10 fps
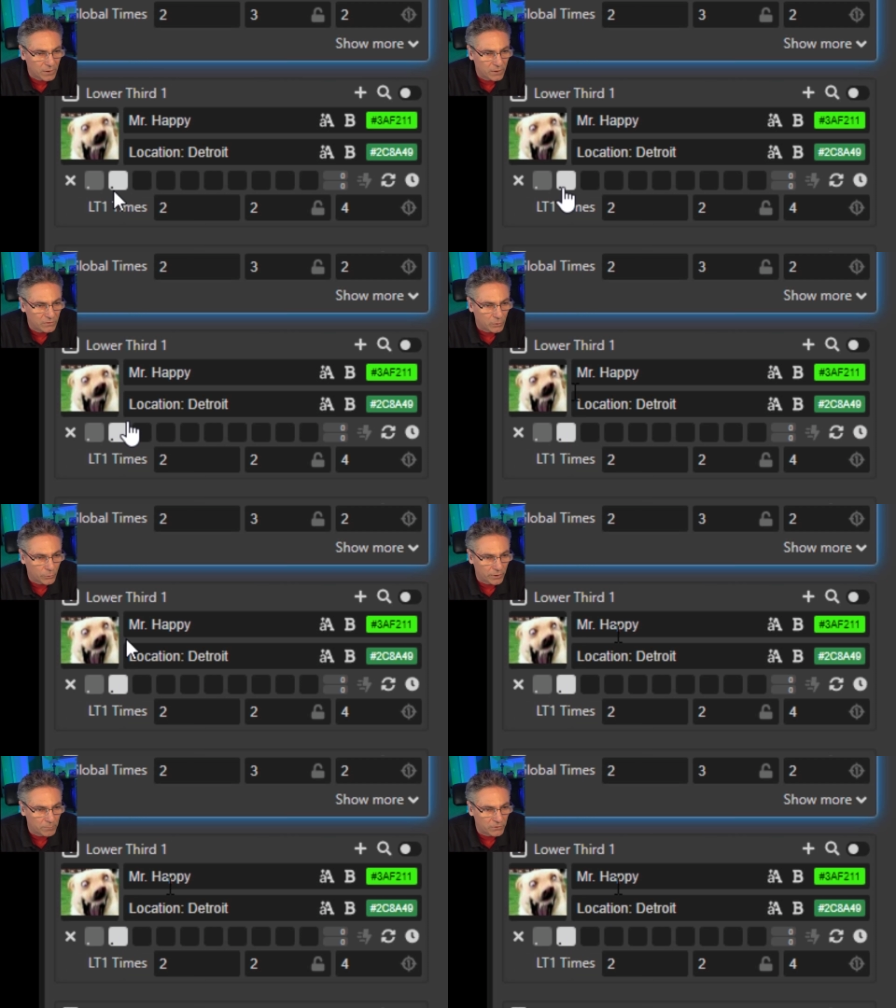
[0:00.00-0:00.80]
So
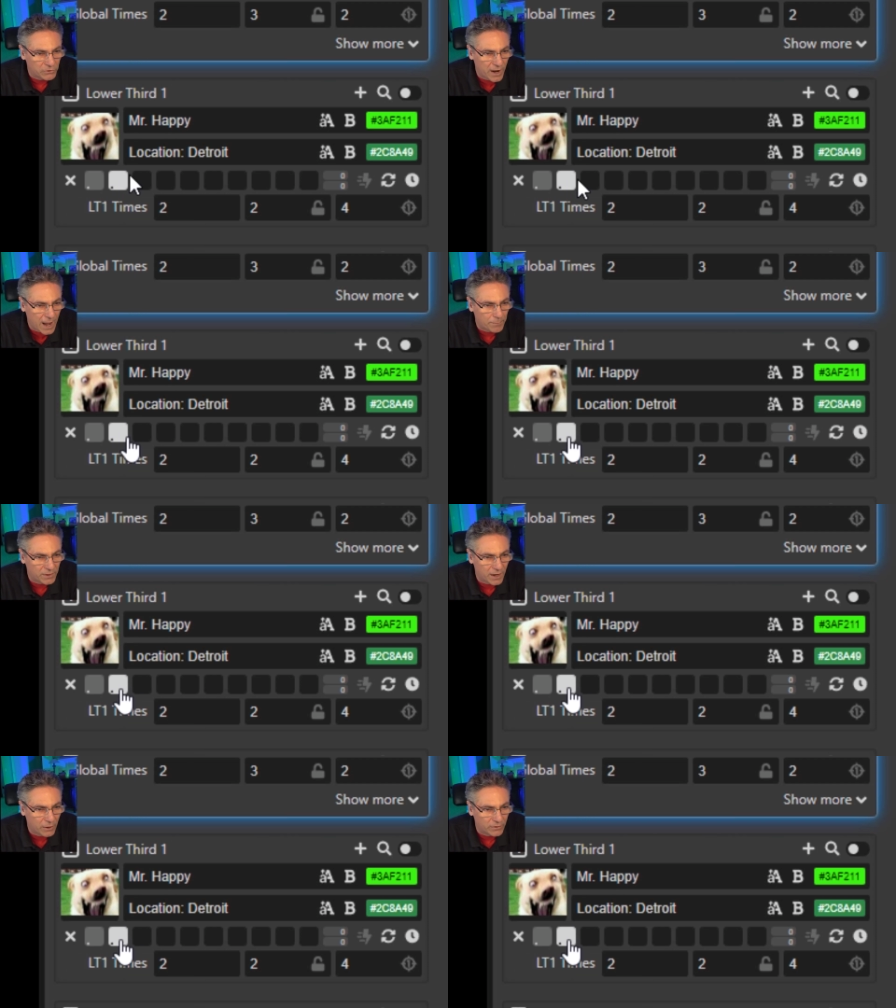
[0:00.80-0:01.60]
we're at Mr. Happy
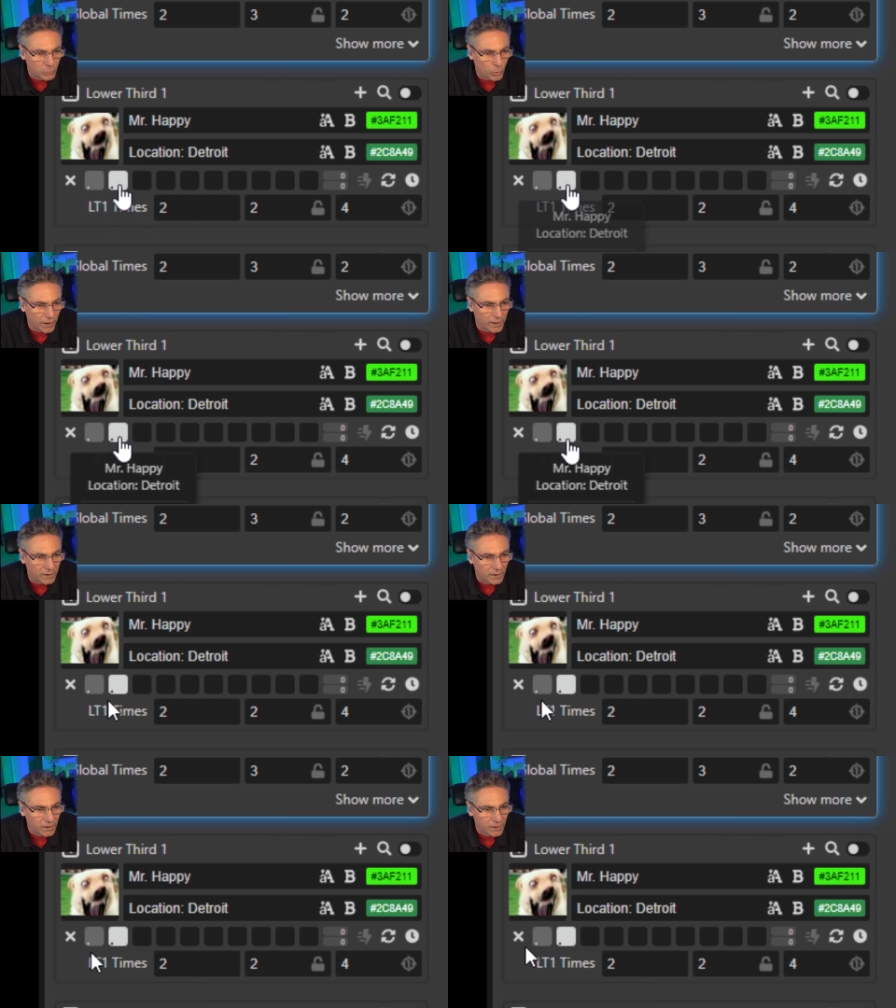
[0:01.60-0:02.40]
now. It's white.
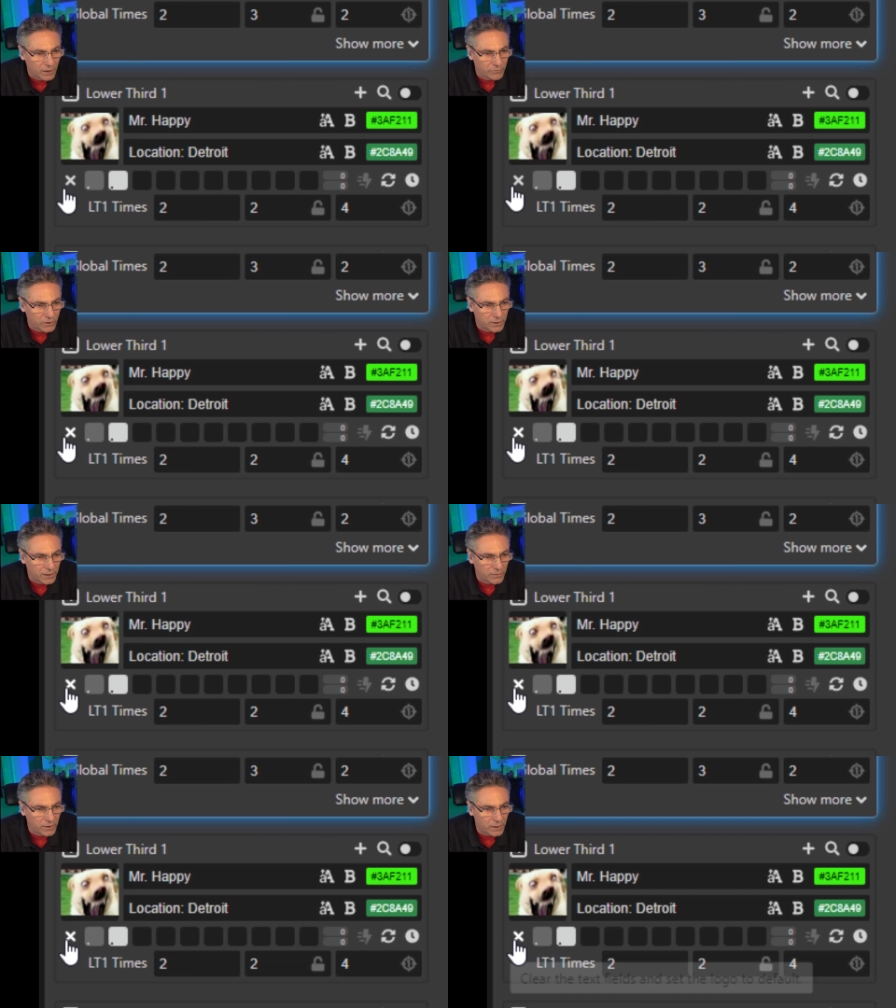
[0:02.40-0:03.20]
If you
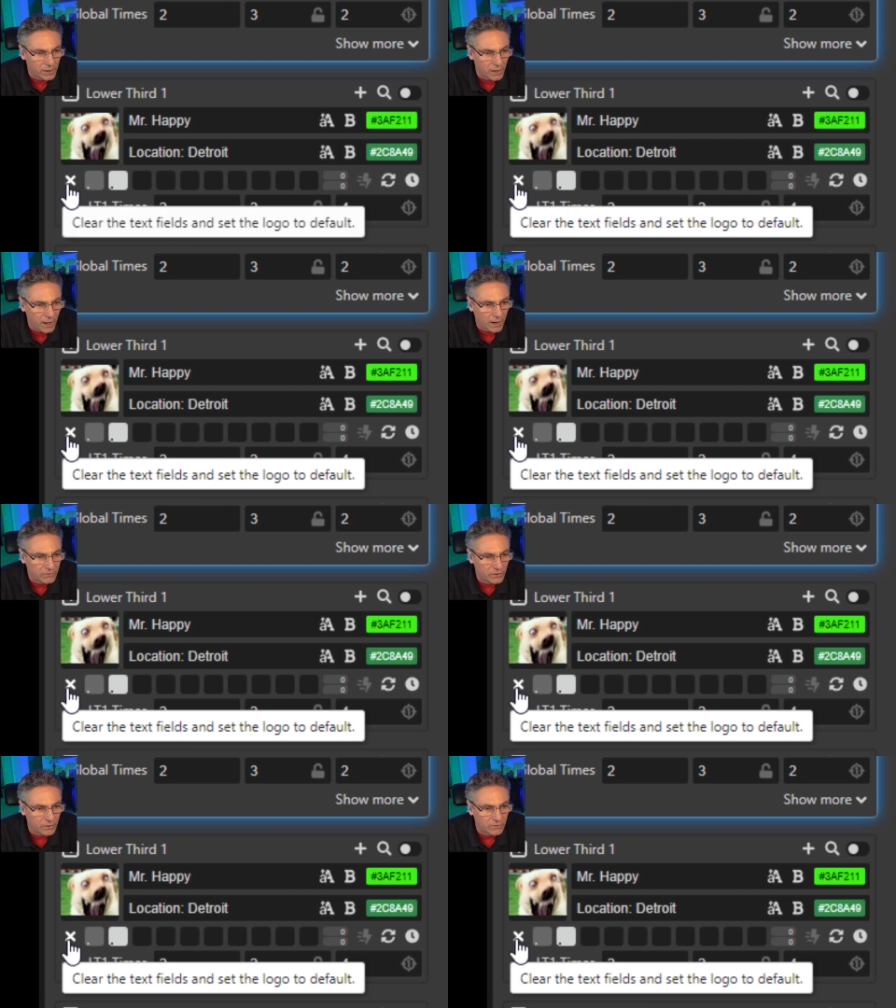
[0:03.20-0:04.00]
click the
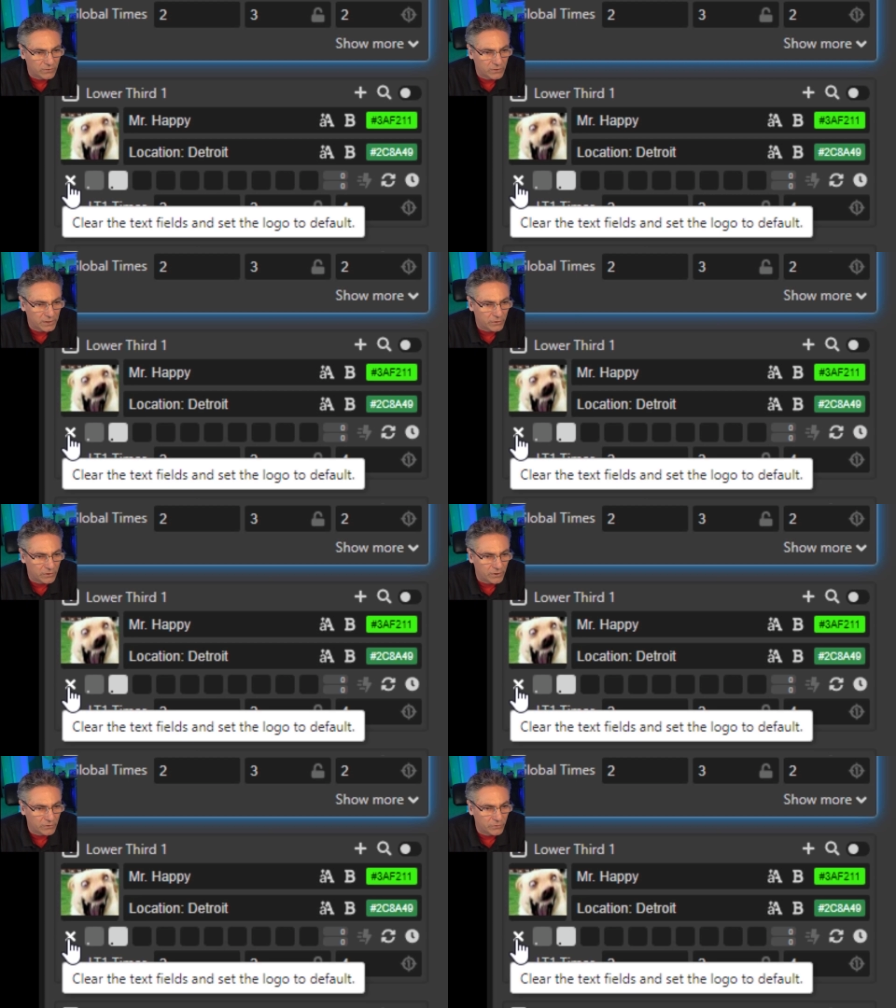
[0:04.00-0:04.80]
X here, it says clear the
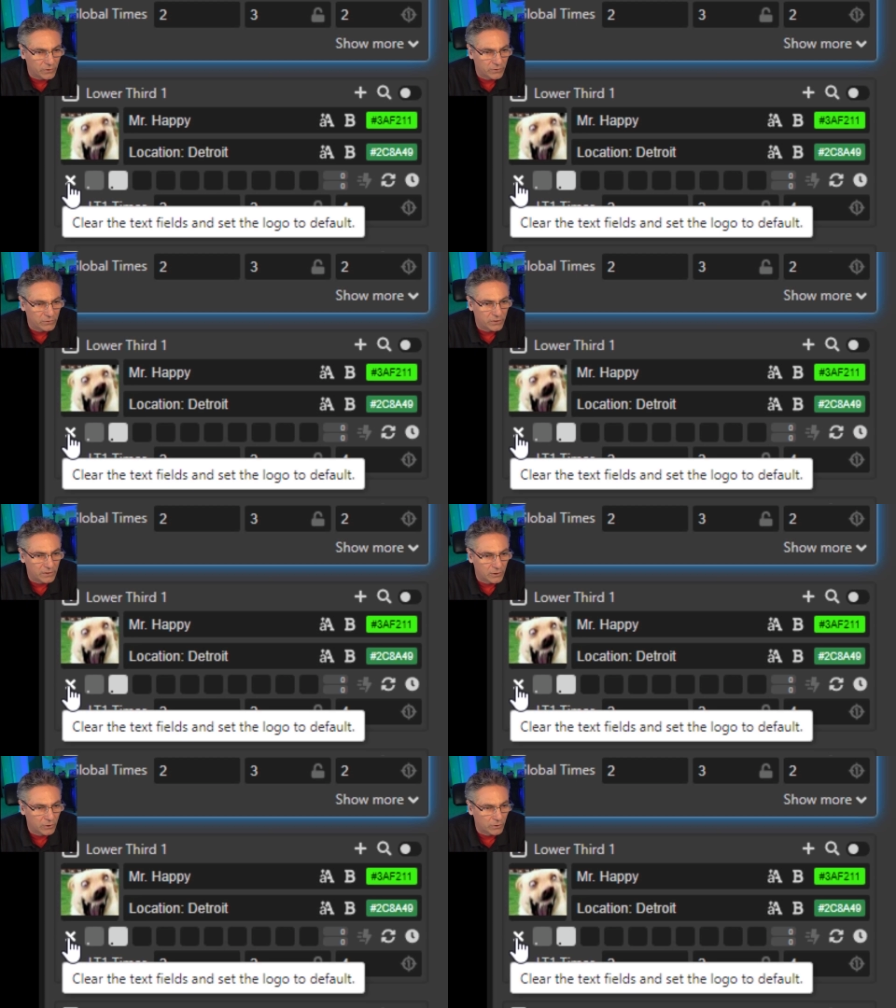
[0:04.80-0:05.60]
text fields and set
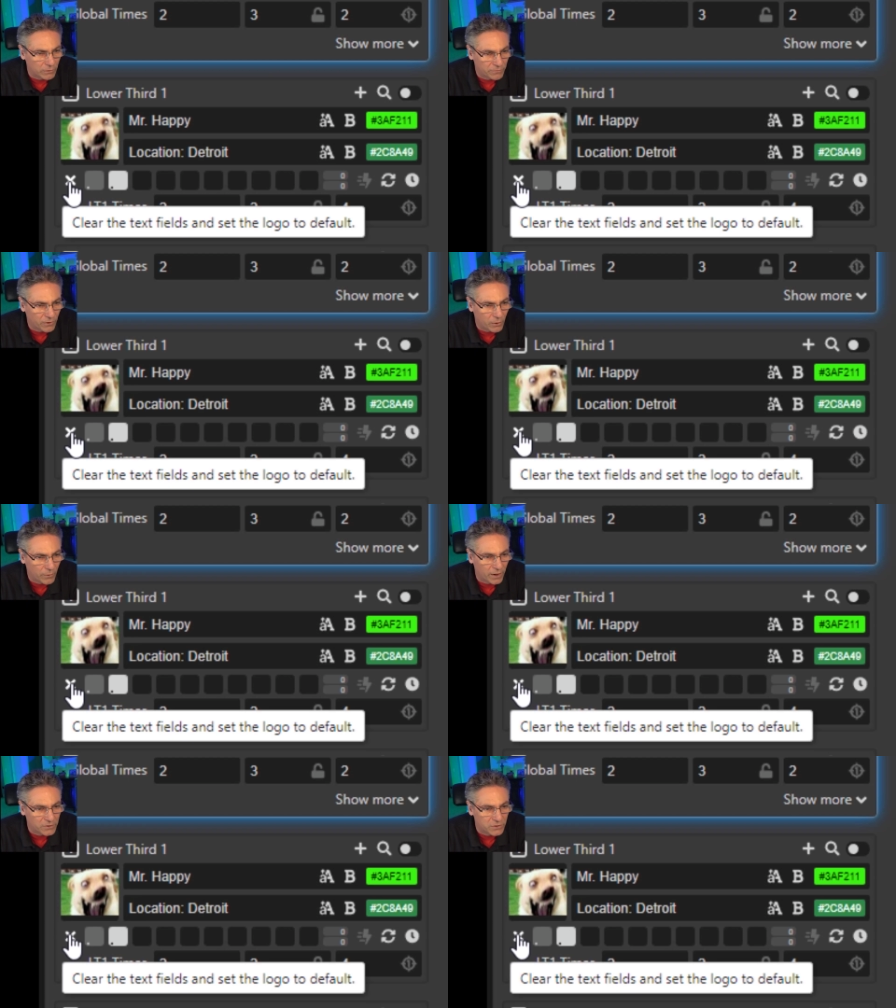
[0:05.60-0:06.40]
the logo to default.
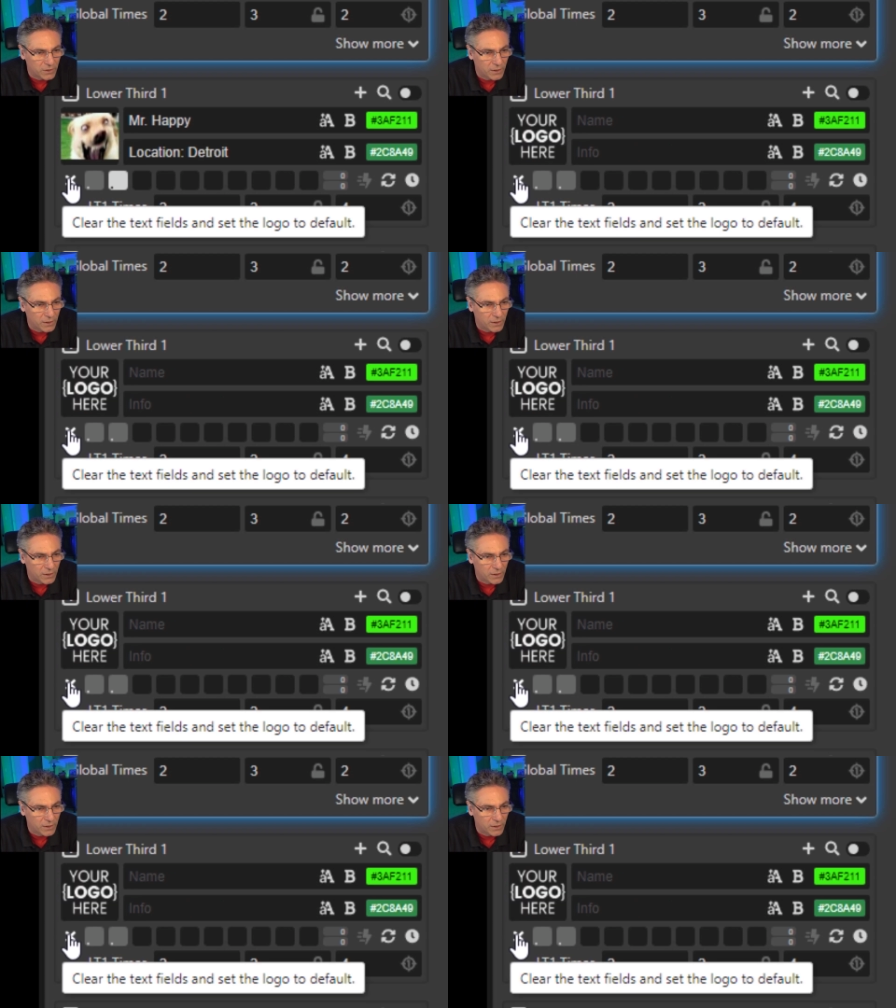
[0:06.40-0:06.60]
Watch.